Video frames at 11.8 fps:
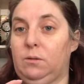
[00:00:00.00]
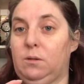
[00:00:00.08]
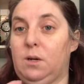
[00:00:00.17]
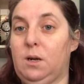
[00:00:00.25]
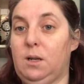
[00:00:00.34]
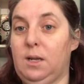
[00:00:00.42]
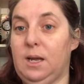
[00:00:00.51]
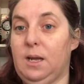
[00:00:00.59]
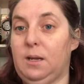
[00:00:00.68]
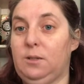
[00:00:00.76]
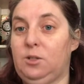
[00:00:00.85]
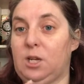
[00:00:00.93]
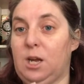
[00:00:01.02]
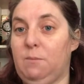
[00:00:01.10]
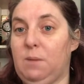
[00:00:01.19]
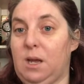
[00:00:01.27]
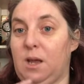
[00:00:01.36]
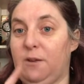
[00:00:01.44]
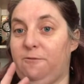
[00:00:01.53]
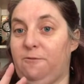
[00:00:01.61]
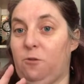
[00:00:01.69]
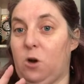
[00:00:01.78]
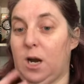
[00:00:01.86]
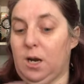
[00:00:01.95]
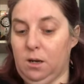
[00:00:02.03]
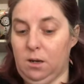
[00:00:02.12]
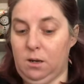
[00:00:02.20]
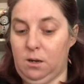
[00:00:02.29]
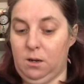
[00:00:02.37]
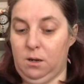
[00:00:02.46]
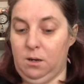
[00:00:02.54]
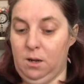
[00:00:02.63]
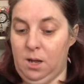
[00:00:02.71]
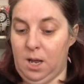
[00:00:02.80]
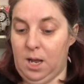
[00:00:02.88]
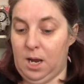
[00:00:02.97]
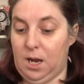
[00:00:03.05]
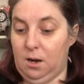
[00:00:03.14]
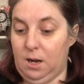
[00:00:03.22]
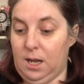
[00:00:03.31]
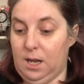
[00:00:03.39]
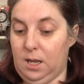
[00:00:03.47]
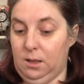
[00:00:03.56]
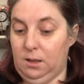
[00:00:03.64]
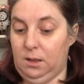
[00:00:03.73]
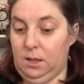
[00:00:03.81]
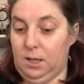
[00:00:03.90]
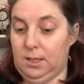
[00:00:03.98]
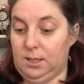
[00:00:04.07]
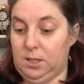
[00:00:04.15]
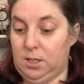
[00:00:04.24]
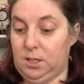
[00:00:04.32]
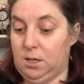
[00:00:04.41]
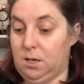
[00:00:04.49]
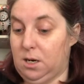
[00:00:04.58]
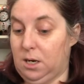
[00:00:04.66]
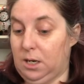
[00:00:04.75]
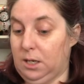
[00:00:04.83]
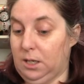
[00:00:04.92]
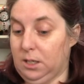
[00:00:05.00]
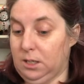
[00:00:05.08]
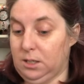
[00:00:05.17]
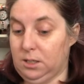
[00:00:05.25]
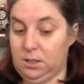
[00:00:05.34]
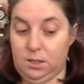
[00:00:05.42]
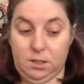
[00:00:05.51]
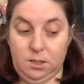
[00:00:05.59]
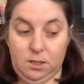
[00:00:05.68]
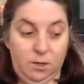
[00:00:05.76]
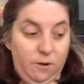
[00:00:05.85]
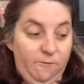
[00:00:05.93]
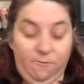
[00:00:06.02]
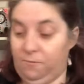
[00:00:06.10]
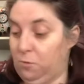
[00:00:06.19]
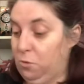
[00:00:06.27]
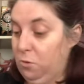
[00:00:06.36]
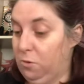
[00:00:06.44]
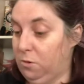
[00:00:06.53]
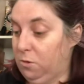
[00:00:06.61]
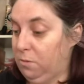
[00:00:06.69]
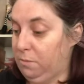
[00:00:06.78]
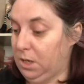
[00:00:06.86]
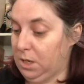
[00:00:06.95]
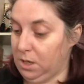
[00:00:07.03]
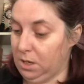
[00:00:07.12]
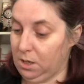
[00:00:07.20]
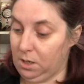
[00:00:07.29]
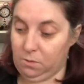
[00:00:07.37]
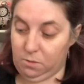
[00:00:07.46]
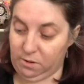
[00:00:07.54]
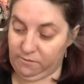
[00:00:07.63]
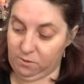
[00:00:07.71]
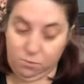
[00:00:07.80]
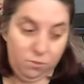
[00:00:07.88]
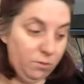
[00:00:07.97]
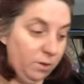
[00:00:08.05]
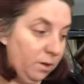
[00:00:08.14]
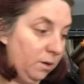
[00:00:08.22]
Claire, Jamie and Frank. And I had this dyed for, where have I put the,